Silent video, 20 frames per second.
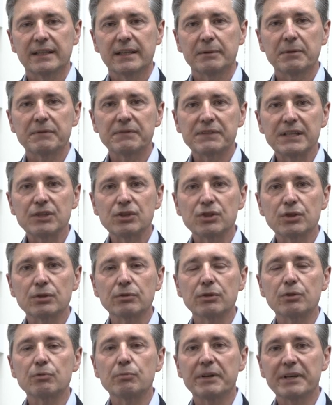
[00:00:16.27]
And we've seen
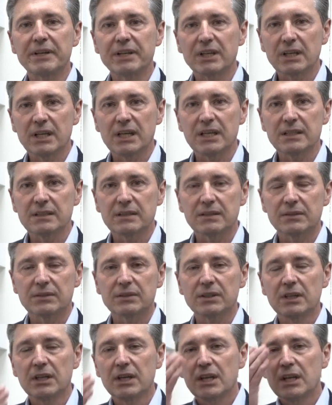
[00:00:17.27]
children wearing
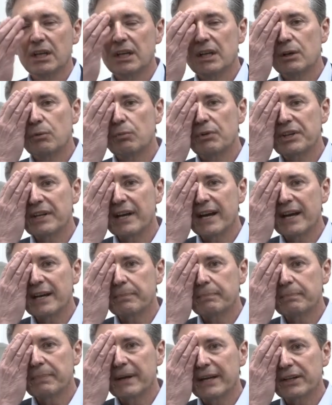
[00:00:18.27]
glasses with an
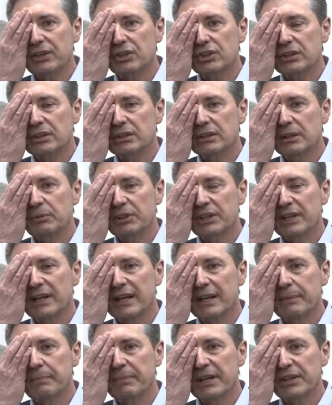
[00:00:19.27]
eye patch. And what the
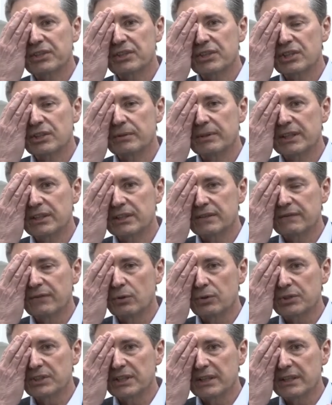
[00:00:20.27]
eye patch is doing is
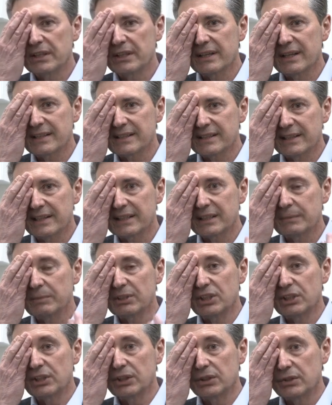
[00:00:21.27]
forcing the lazy eye to
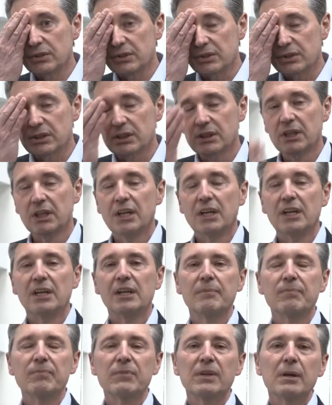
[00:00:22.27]
be used.
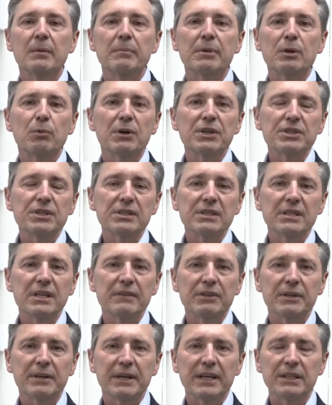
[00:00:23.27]
But once you're
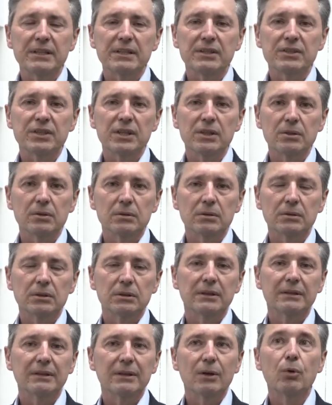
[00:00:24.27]
7 or 8 years old,
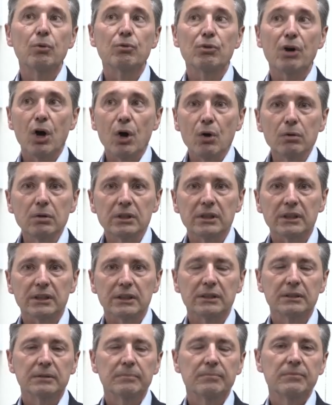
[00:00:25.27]
or
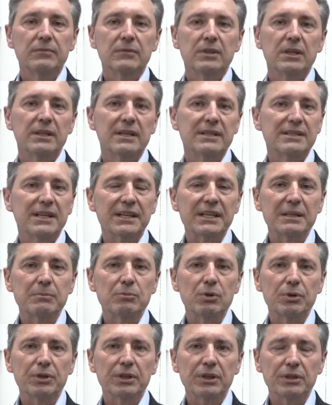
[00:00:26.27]
older, there's nothing
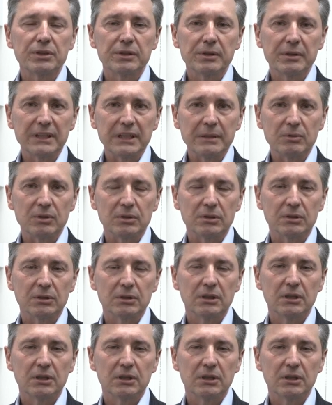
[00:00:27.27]
more you can do anymore.